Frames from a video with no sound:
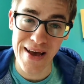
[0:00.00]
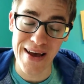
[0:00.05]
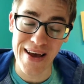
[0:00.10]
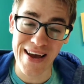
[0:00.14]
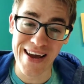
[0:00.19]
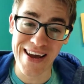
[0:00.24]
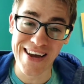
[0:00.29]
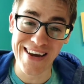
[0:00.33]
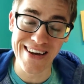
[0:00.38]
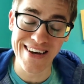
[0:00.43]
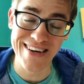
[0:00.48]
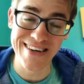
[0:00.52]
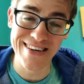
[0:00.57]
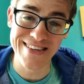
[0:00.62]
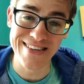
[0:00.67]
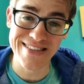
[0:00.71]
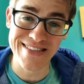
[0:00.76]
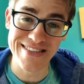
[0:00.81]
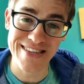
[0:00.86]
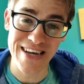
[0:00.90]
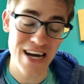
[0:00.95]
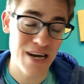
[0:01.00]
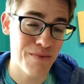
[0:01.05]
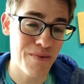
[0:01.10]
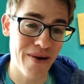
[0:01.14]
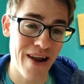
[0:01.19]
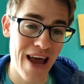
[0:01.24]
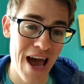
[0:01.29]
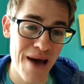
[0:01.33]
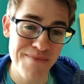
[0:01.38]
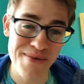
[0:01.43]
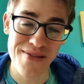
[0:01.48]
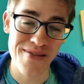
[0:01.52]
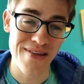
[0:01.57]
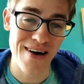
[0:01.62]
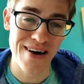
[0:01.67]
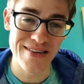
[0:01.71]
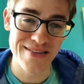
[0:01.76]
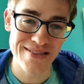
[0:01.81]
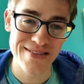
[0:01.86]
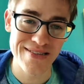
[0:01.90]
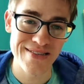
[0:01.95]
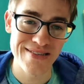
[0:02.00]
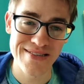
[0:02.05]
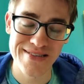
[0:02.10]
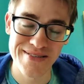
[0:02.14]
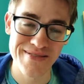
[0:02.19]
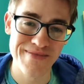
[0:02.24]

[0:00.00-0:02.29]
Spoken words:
and talk about happy thoughts.